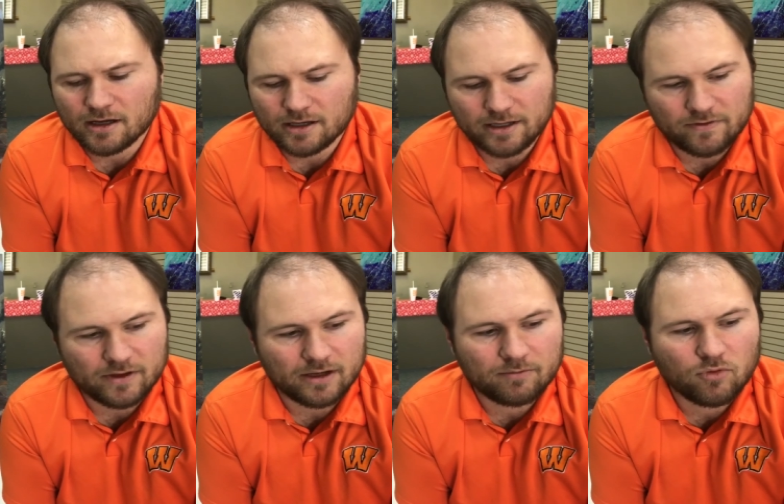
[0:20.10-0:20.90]
in
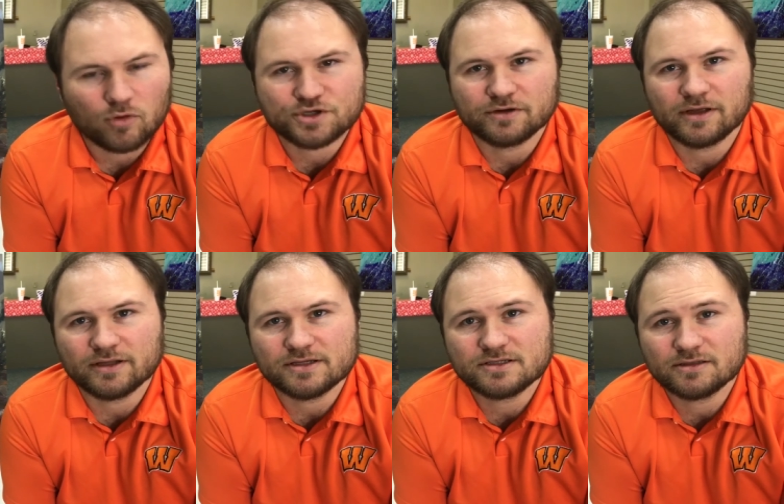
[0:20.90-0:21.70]
the portion in
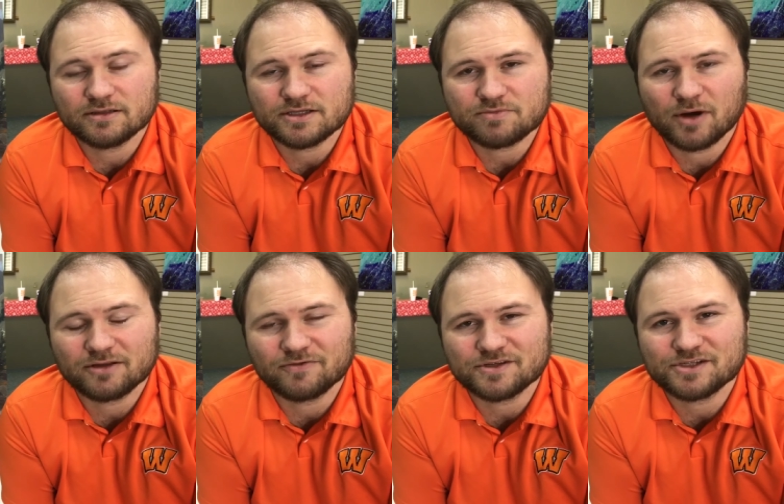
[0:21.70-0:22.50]
this month
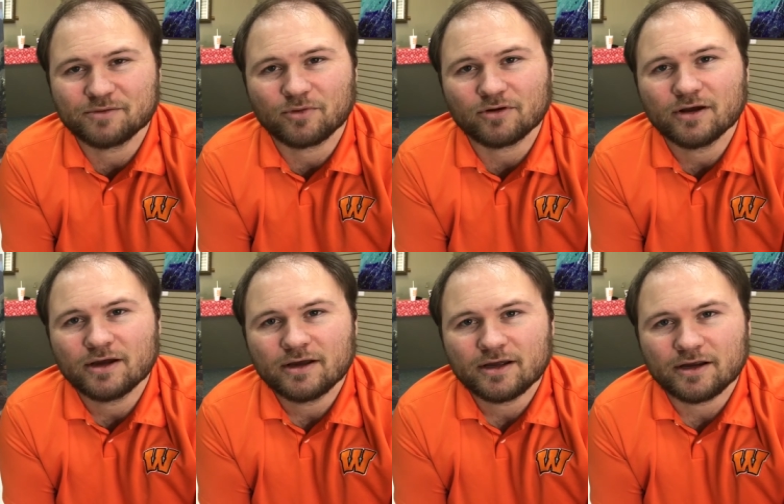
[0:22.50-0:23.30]
of December
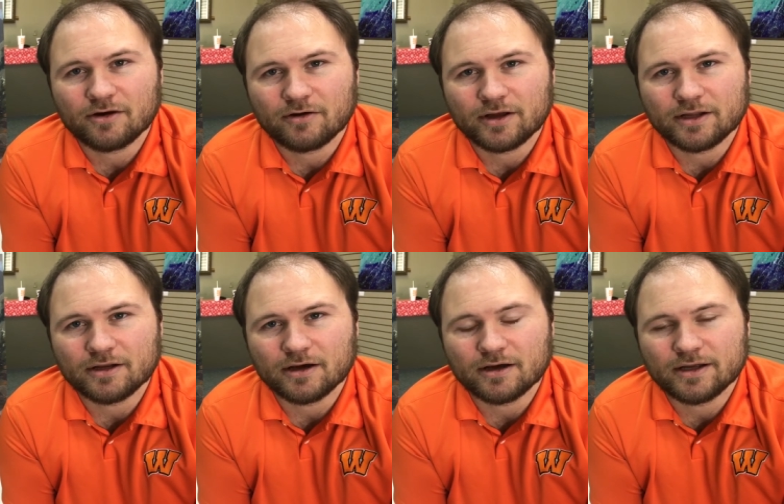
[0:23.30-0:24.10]
here in
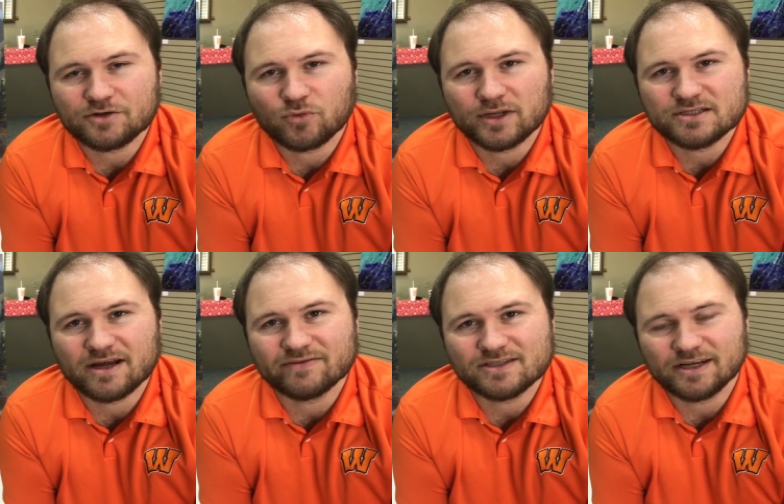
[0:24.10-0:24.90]

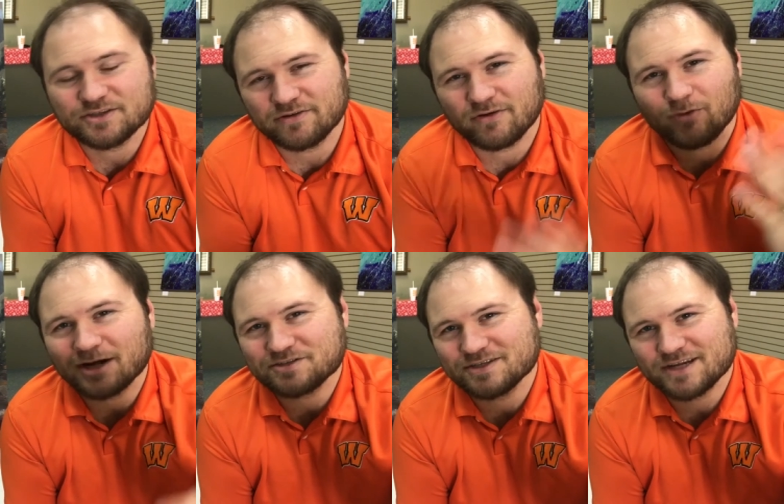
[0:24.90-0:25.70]
2017. So if you're
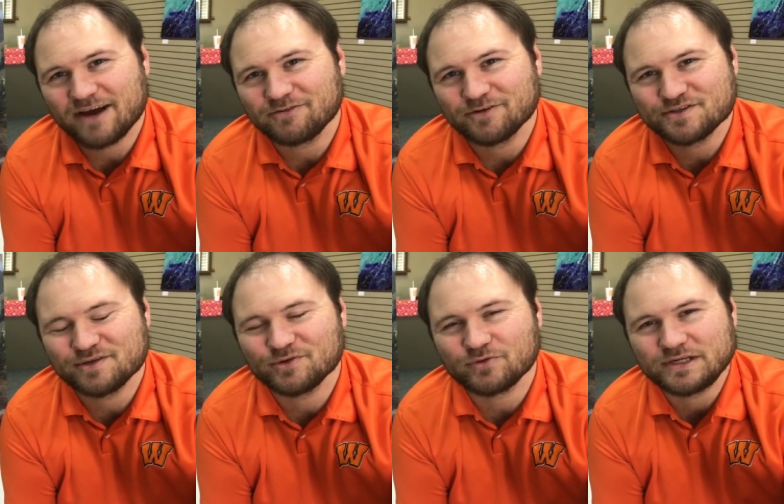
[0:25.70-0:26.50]
watching this after
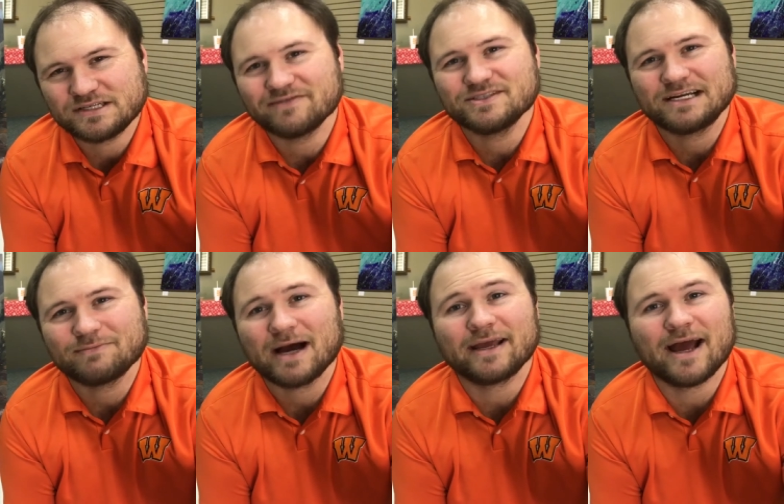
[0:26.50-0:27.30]
December 2017,
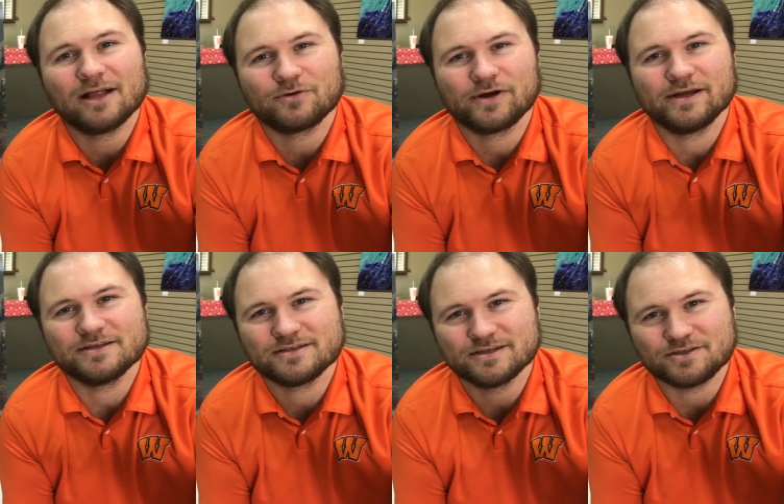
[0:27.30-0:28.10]
my gallery
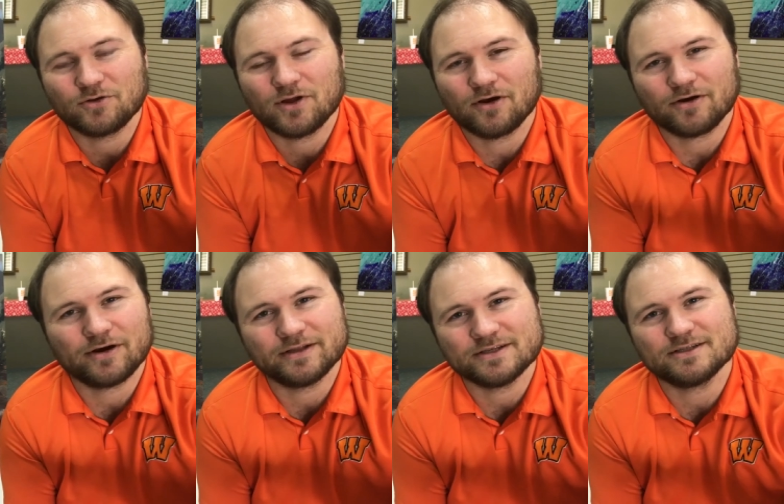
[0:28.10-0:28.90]
is no longer
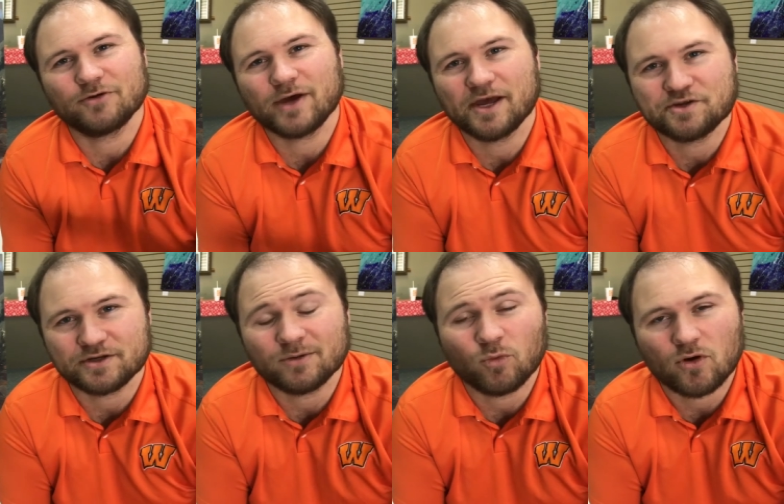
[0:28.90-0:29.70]
in this
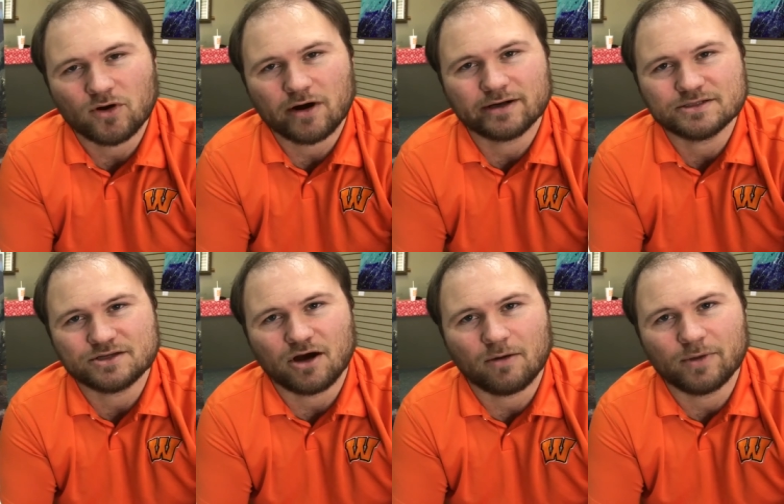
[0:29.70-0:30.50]
location in Warren,
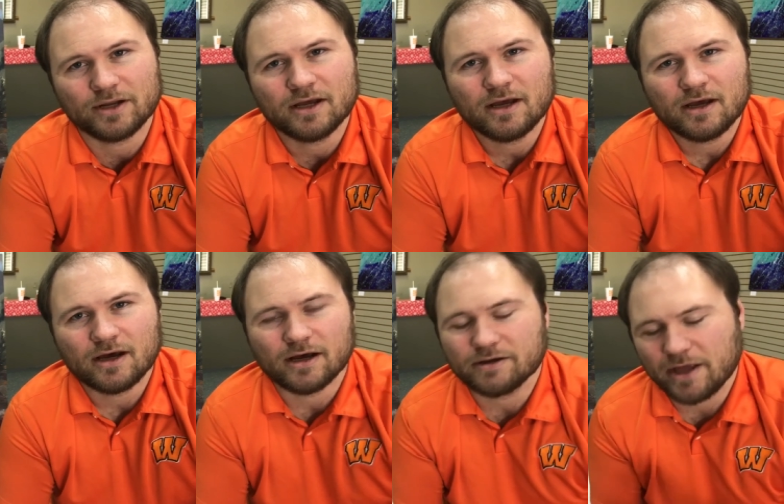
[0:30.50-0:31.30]
Arkansas, but
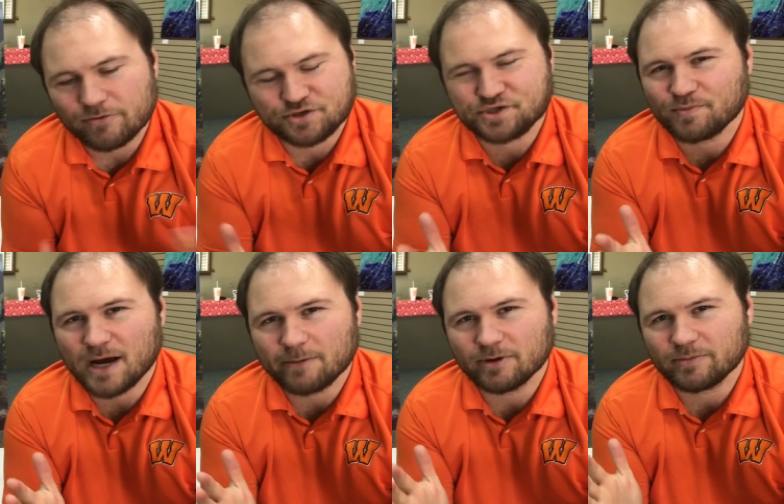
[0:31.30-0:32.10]
it was just a
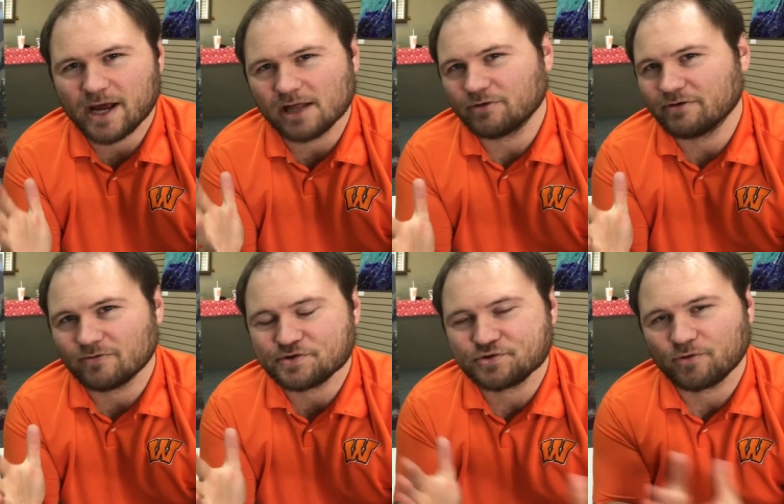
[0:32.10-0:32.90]
pop-up gallery
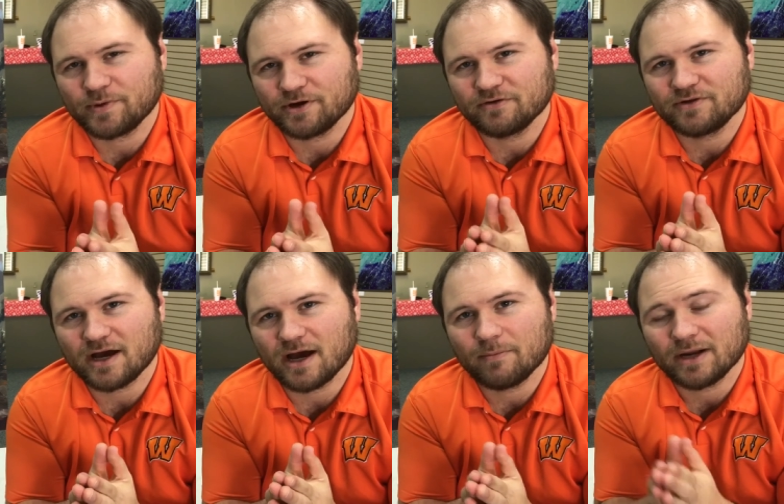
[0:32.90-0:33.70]
for a short period of
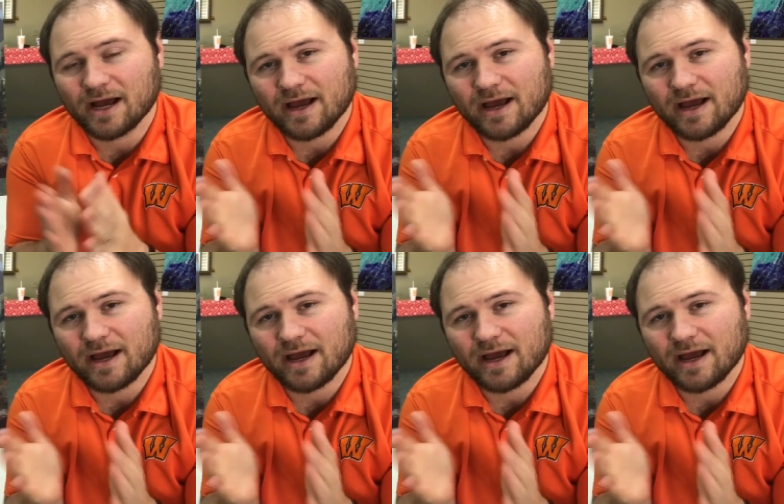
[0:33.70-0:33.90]
time. But I